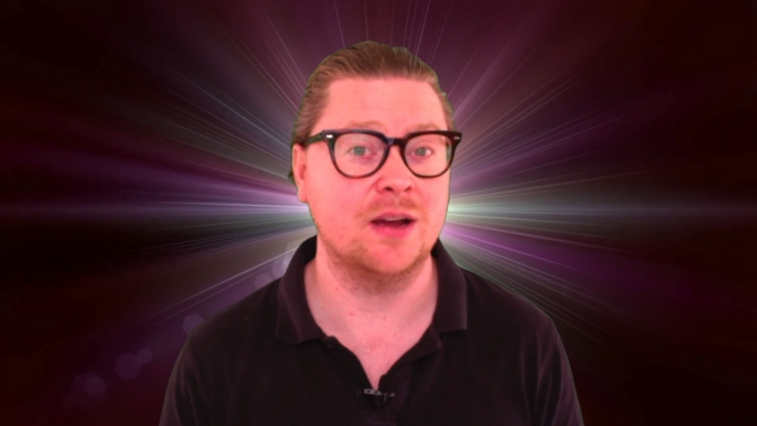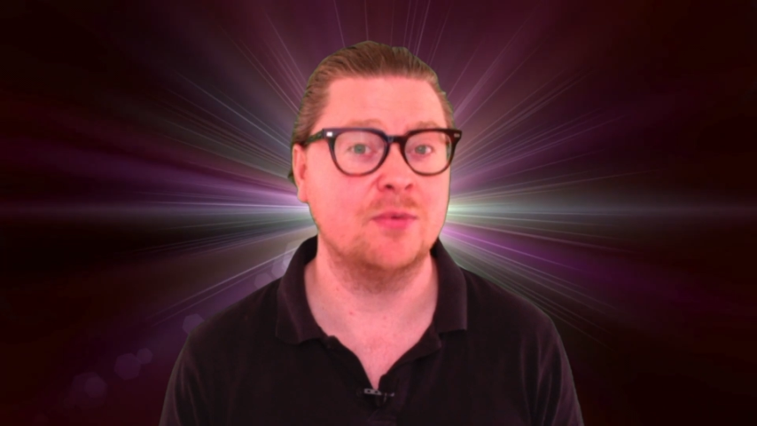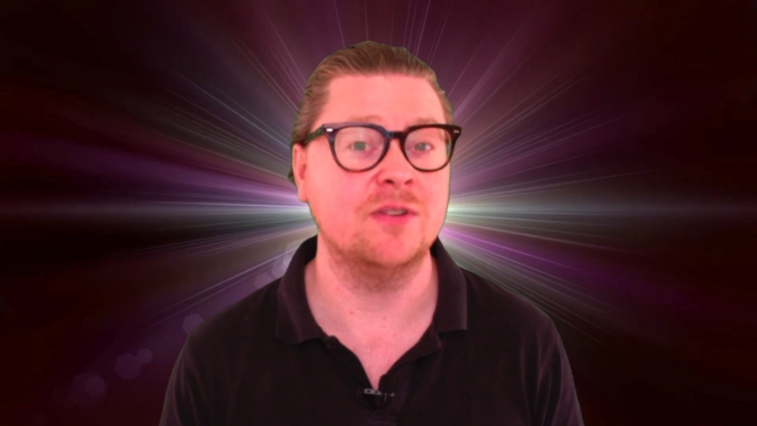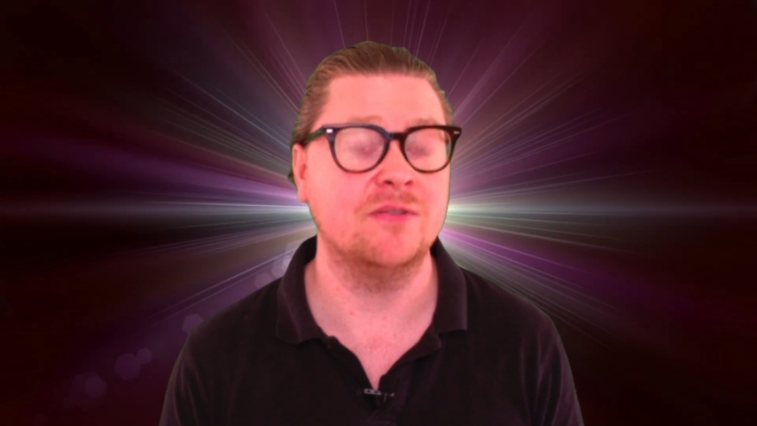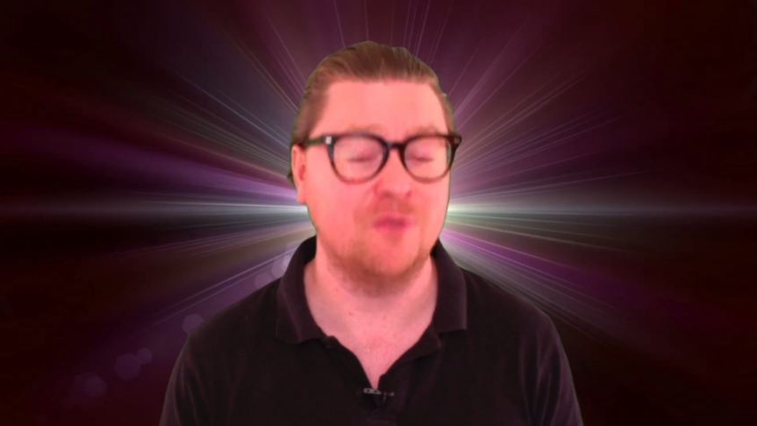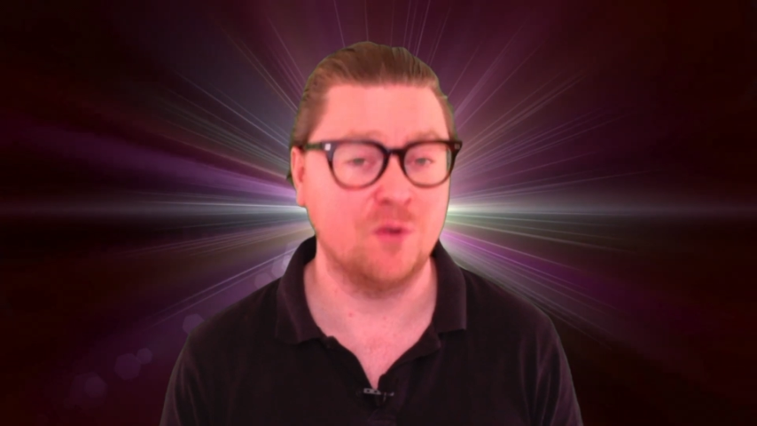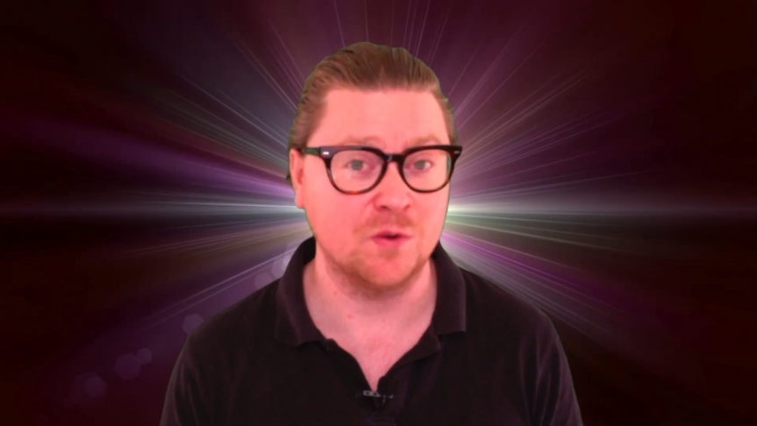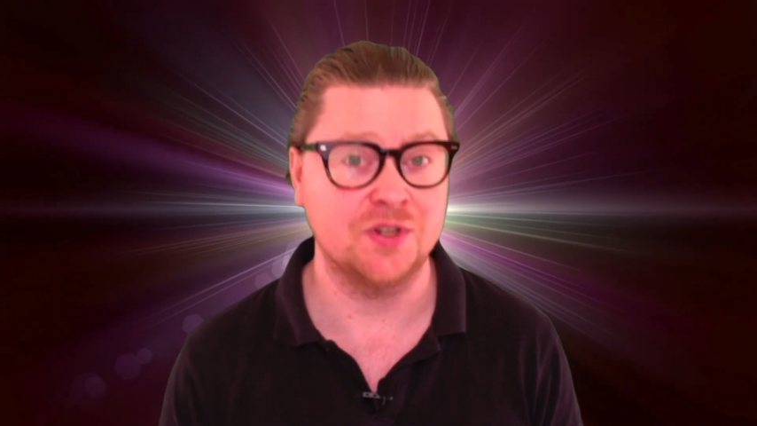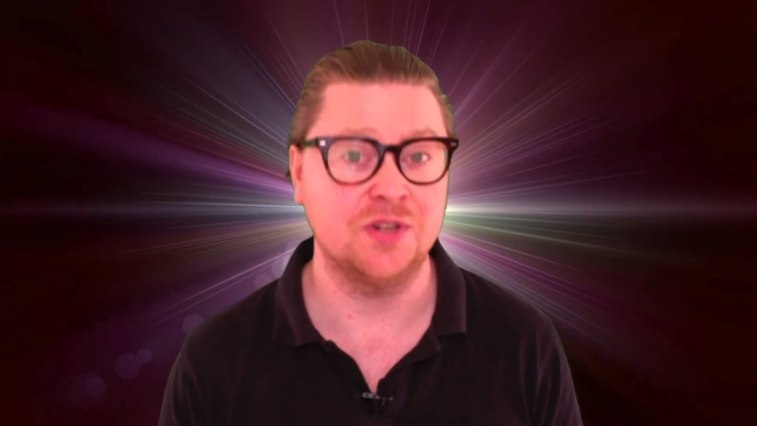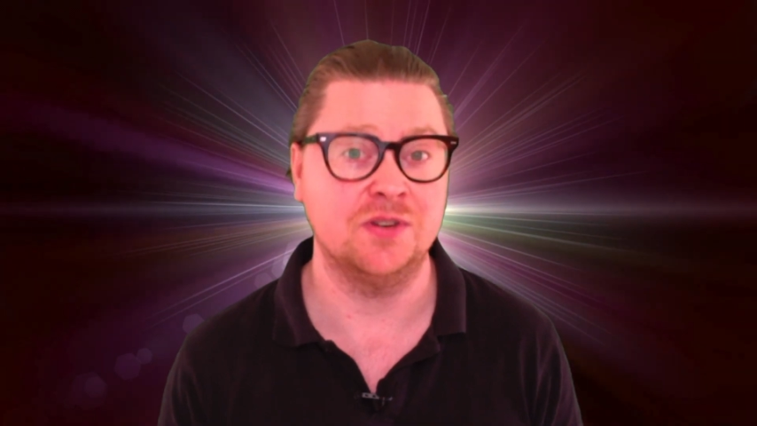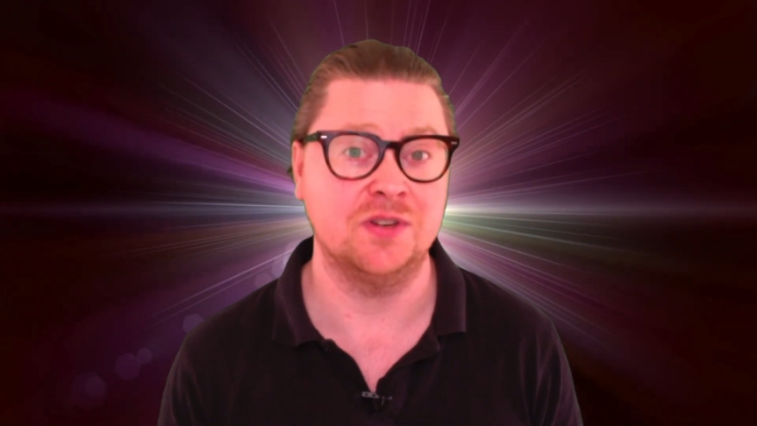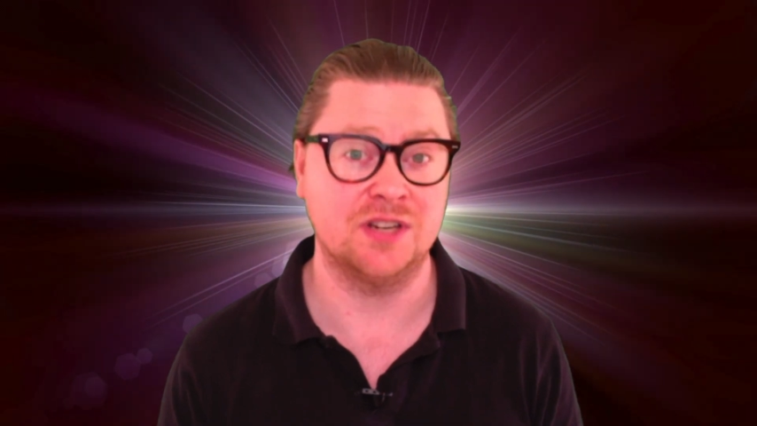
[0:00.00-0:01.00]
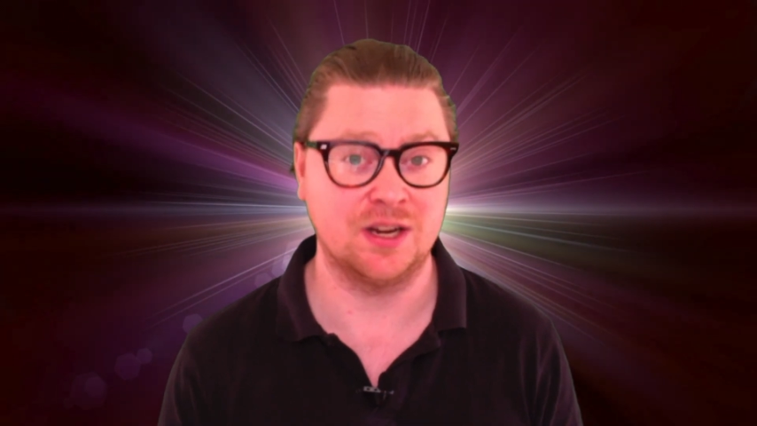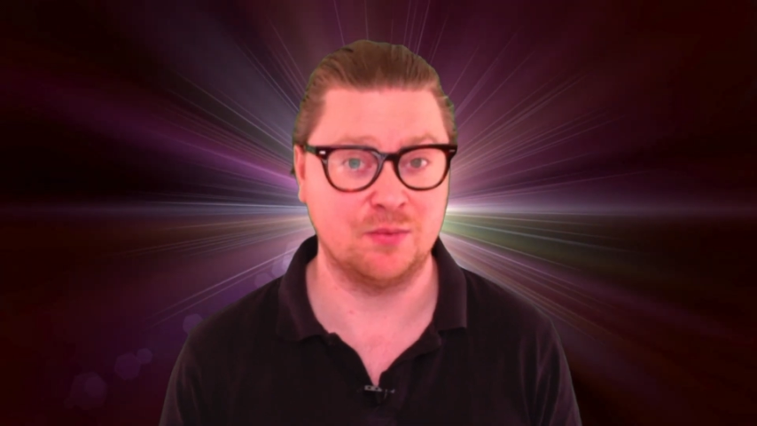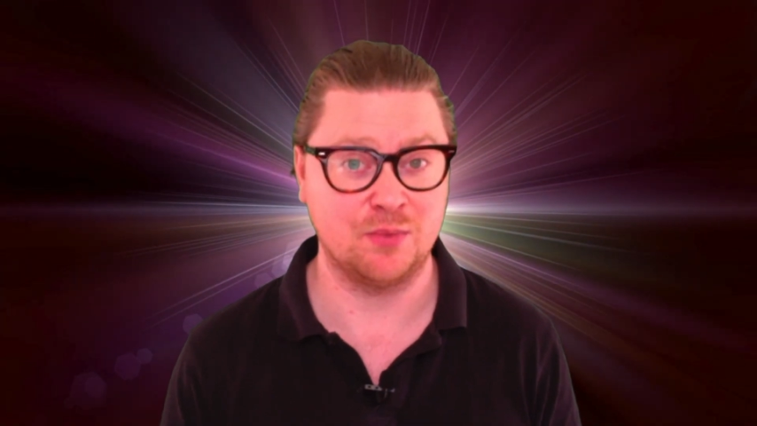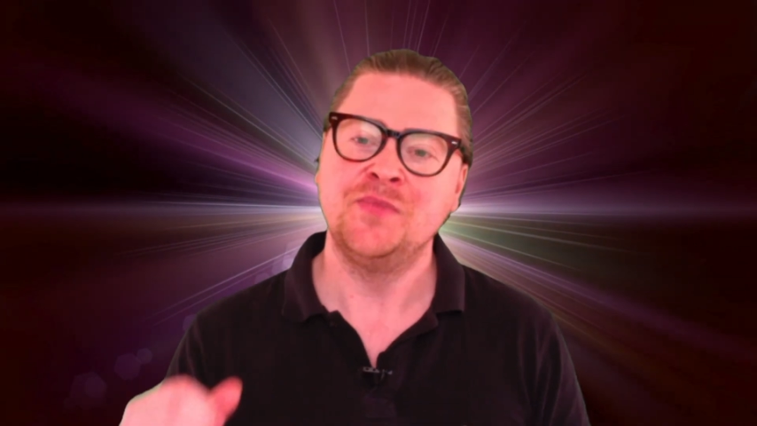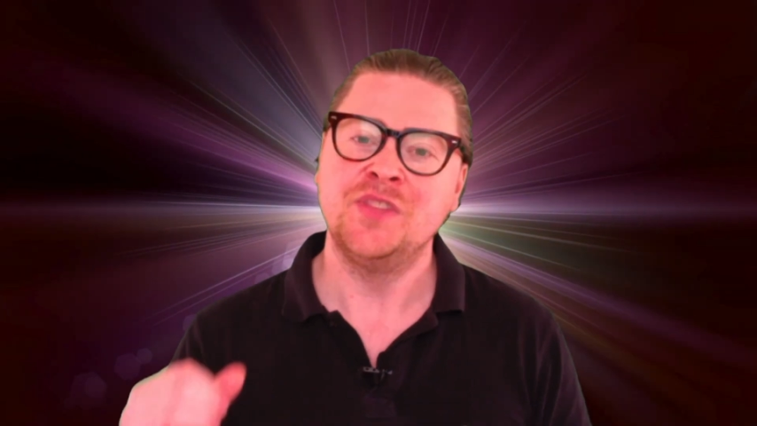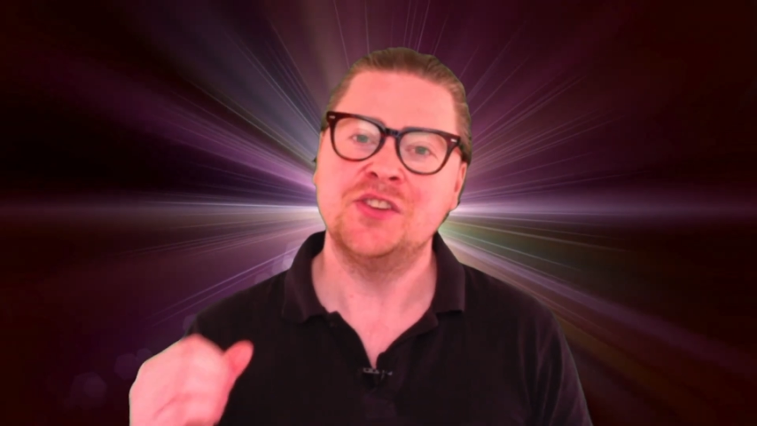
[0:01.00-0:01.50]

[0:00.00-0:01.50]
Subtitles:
I'm going to force you to take a break. So